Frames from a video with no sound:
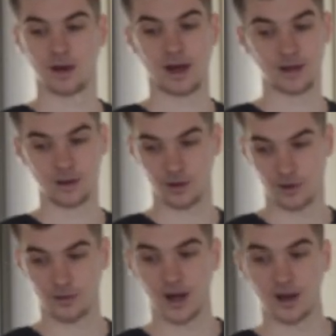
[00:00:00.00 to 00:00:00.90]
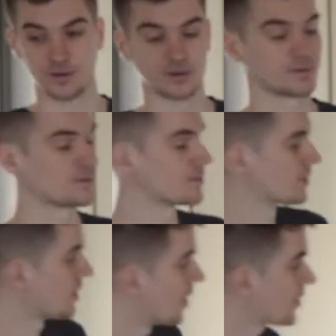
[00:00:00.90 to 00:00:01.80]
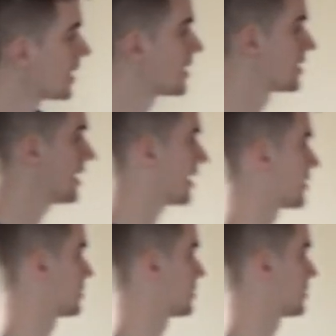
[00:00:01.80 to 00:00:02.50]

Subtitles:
I look around. Okay, yeah,